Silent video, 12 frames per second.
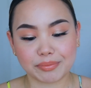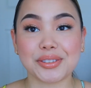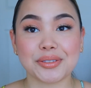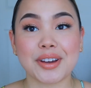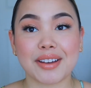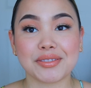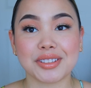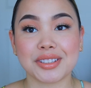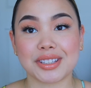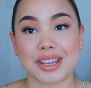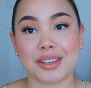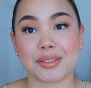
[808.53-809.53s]
I do have to
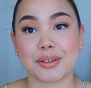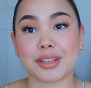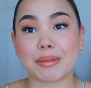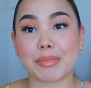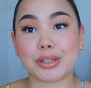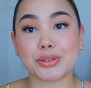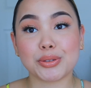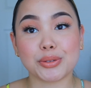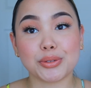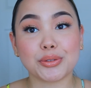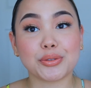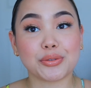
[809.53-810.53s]
say though that my
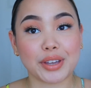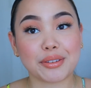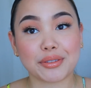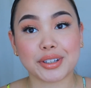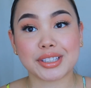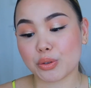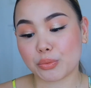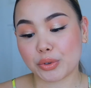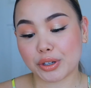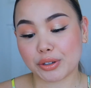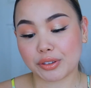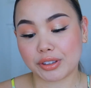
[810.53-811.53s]
two favorites
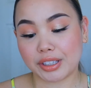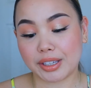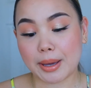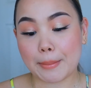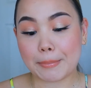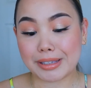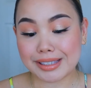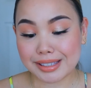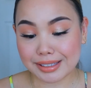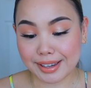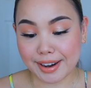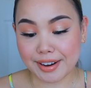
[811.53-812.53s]
were the
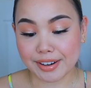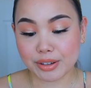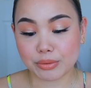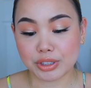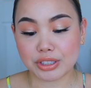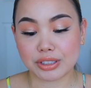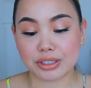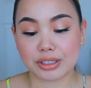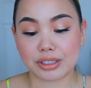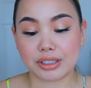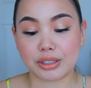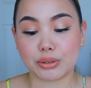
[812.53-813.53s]
mascara, which is
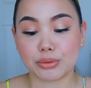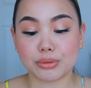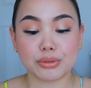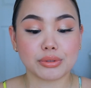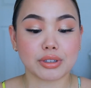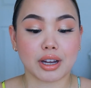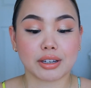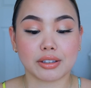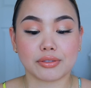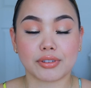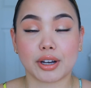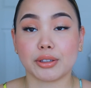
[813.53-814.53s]
the Nunu
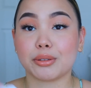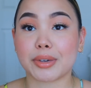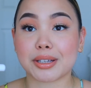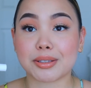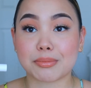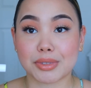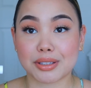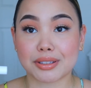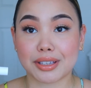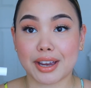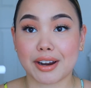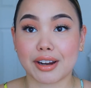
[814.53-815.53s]
Nana Volume X
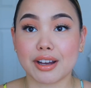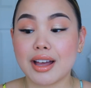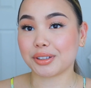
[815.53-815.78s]
mascara.